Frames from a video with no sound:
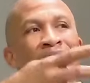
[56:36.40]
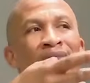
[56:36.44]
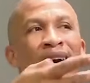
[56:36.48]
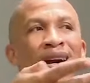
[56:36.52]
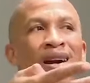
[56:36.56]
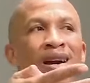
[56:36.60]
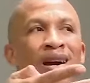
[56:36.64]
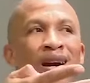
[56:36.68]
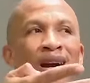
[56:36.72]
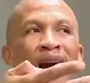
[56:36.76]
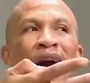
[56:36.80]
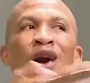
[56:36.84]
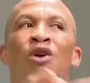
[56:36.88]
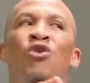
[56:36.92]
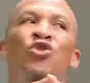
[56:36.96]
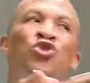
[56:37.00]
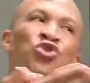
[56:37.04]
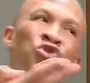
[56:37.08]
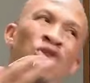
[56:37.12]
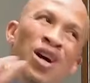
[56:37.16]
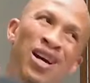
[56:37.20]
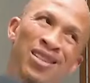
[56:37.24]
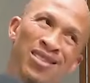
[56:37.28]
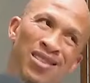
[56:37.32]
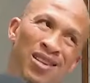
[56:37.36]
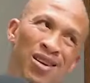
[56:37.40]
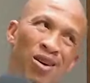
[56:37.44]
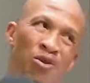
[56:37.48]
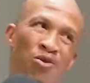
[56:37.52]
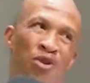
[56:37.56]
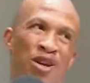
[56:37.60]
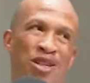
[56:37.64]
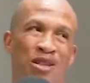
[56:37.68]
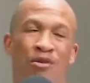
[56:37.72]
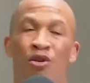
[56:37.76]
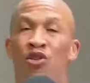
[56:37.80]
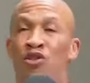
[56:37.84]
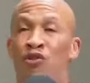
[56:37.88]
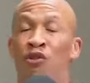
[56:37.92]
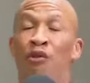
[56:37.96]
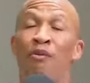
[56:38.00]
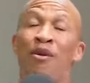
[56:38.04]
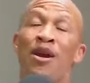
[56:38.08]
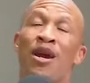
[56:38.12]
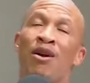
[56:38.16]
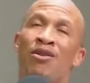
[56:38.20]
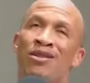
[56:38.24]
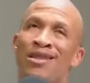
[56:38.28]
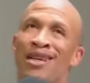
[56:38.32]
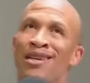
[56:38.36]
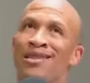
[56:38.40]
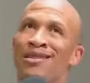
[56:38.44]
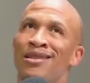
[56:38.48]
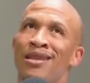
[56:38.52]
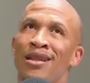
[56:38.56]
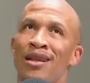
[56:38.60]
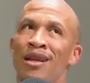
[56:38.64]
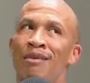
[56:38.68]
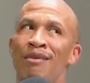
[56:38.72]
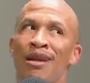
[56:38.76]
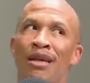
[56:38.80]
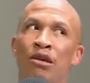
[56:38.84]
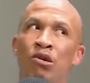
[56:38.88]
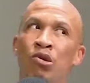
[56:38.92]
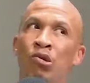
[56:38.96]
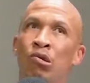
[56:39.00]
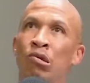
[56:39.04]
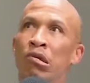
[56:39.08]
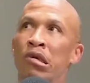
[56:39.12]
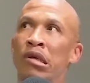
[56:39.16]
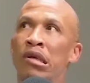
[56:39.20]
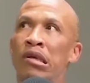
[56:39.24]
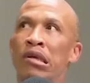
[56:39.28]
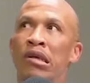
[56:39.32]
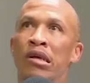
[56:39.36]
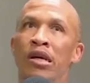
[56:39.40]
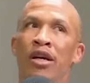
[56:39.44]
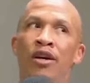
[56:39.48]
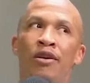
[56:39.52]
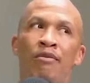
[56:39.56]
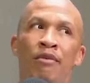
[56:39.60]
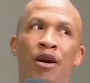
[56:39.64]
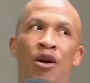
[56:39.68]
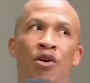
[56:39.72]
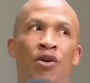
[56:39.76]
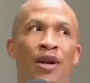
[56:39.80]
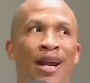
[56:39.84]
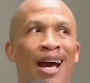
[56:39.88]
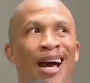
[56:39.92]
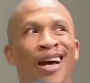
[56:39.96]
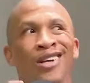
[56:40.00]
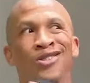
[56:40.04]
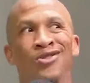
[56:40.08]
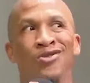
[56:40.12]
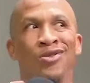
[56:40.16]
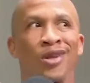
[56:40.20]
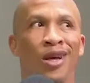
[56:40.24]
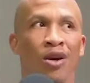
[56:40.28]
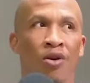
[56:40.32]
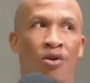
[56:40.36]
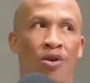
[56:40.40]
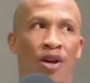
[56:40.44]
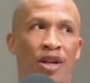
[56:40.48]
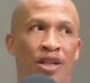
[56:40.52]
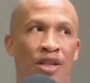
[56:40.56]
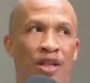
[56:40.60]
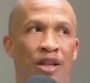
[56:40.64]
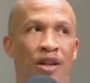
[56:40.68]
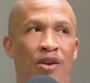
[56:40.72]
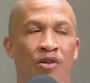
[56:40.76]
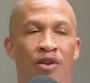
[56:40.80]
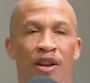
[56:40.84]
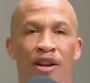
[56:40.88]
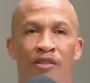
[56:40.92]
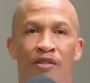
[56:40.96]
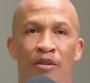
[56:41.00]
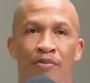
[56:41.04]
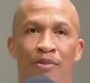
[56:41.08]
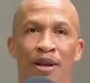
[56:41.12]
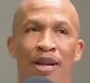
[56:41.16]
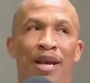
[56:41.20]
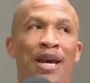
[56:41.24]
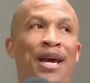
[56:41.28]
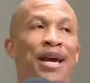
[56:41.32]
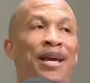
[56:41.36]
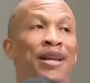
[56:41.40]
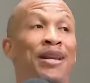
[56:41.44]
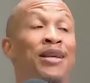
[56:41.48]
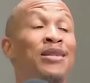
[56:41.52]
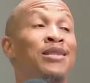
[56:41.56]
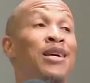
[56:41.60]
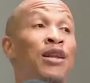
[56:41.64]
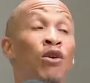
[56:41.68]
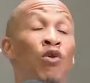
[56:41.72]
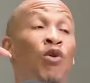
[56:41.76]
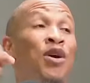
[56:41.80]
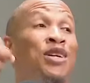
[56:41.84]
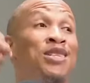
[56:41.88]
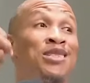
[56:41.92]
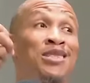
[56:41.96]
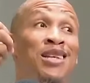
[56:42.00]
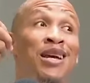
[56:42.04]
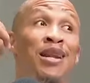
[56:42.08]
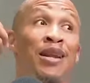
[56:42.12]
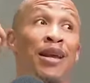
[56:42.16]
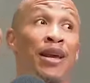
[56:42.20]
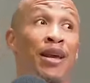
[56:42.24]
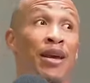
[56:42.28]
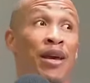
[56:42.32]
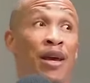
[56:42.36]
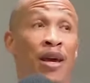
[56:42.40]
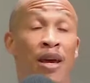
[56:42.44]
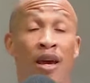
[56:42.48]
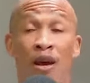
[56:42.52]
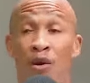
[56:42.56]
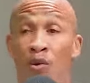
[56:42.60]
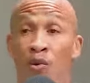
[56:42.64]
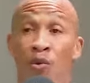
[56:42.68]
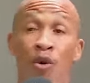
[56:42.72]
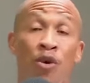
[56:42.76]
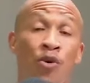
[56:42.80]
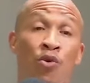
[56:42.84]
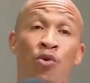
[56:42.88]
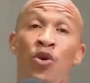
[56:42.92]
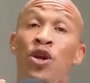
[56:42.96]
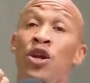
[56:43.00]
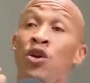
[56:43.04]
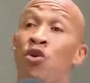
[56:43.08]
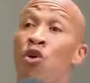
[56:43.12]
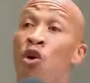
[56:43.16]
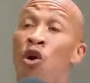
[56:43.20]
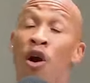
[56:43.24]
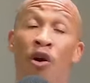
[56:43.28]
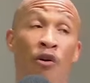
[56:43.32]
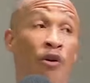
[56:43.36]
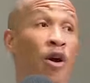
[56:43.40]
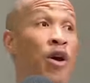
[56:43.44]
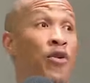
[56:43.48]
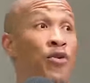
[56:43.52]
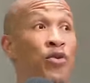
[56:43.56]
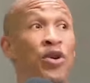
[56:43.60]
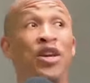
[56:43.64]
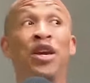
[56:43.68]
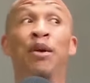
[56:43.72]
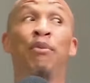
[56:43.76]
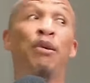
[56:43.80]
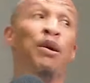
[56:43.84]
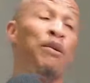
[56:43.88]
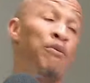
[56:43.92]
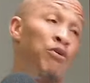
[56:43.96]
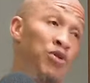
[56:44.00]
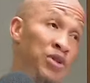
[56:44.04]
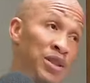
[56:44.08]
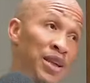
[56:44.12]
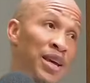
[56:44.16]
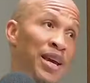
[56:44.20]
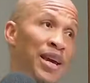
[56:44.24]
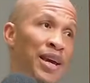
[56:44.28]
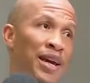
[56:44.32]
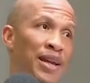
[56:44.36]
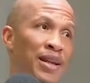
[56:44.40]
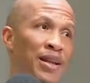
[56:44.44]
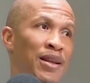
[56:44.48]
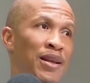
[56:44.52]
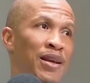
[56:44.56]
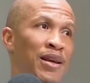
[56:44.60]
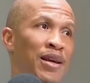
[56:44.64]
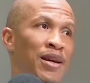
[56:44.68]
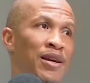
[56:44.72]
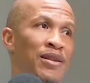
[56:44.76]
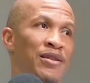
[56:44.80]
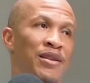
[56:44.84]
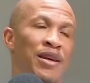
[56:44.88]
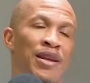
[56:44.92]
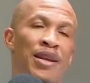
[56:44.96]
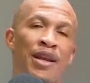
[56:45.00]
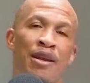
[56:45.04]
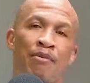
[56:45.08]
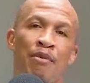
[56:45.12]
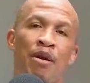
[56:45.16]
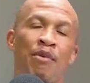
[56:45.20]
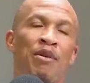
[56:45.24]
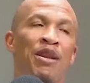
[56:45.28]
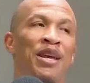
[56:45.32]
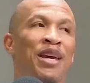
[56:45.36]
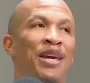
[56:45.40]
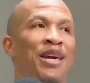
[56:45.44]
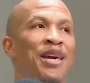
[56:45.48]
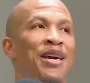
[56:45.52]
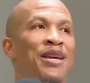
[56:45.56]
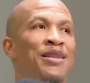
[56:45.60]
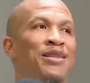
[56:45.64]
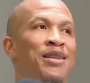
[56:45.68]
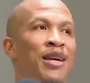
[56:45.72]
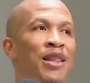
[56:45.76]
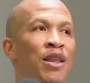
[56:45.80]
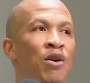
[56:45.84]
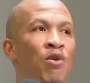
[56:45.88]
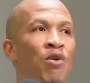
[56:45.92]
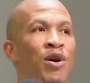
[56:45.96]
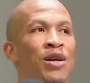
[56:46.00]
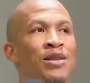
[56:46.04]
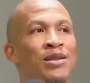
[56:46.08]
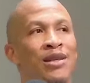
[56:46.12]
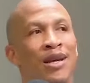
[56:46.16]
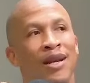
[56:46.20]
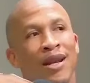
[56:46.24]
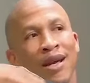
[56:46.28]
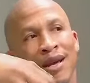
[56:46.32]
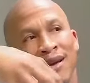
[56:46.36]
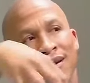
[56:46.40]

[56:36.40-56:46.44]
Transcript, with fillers: How would you answer that question? Because for me, I was like sitting, I'm like, how am I gonna ask you that question and whatever? But these are the questions that when we go around, we hear people saying it, saying that maybe the kids are the ones that are